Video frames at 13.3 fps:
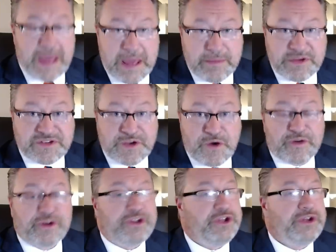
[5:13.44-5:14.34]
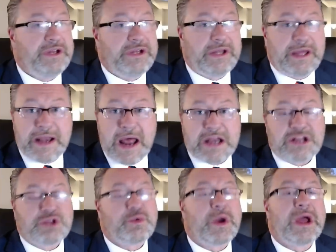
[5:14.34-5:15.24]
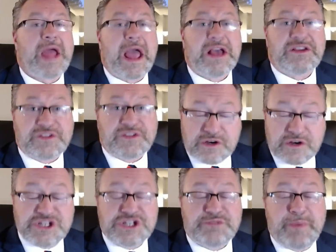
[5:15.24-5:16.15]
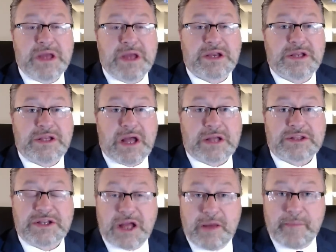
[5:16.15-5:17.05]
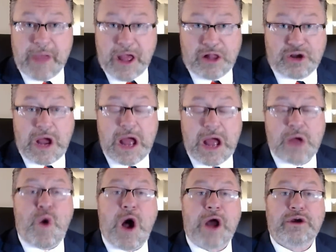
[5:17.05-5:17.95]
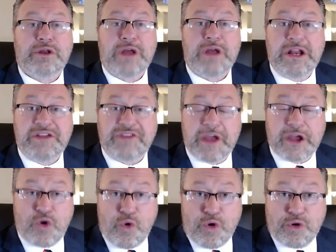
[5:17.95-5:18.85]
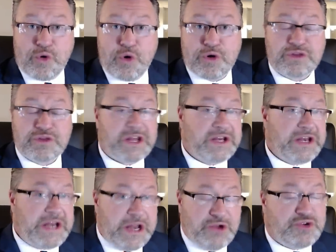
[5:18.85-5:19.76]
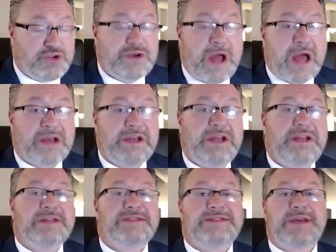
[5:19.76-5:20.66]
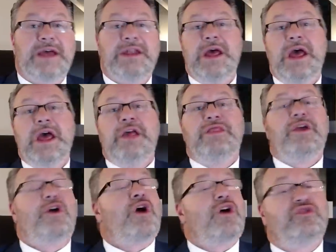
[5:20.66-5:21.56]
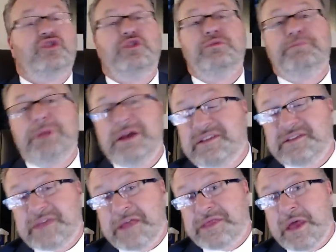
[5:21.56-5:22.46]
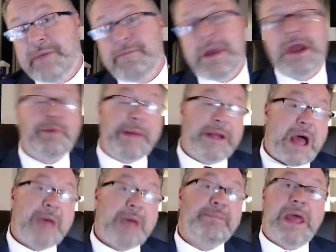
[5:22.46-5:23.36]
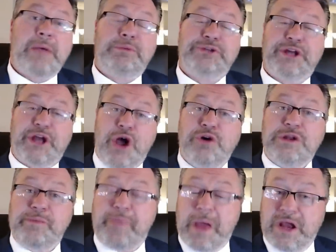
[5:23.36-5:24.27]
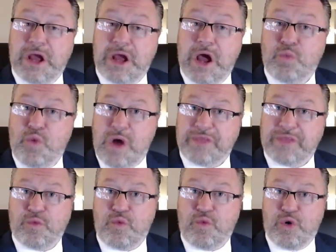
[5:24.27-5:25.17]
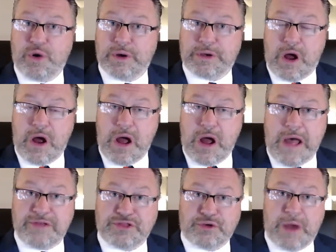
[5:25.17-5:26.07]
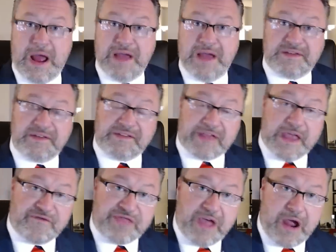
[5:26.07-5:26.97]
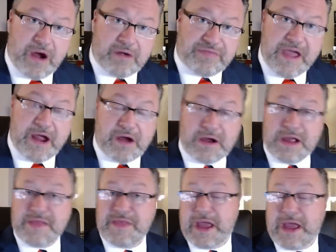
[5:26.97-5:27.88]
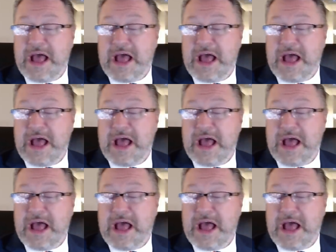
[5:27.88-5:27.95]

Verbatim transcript: game is over. You need to get out of the way. A search is being conducted, come hell or high water. It is a court order. They need, do not need consent. There are certain places that they may or may not be able to go depending on what the warrant authorizes. If they are there and they